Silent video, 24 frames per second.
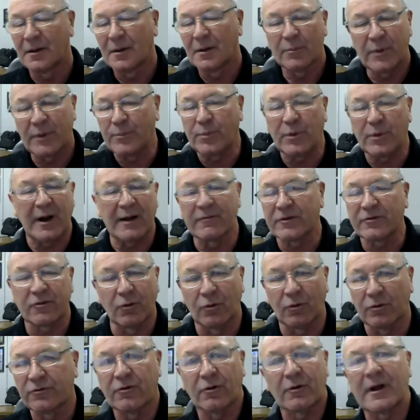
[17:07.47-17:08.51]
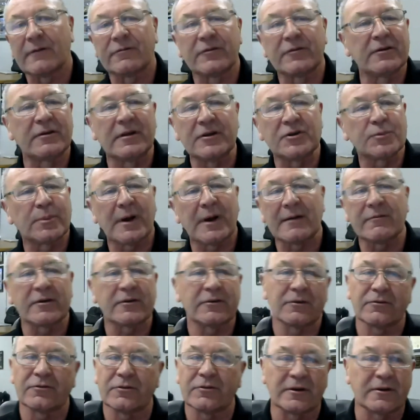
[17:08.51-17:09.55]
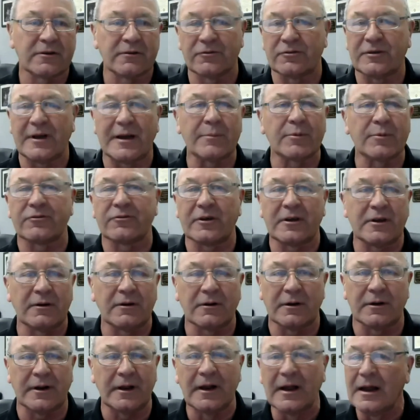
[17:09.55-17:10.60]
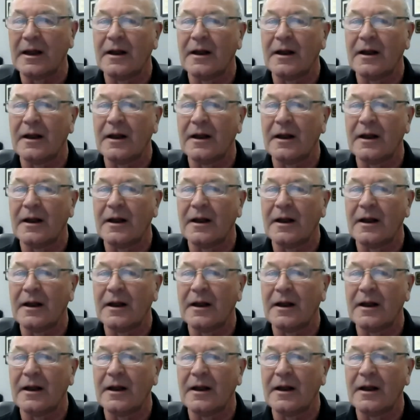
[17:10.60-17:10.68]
But private schools don't have to teach cybersecurity.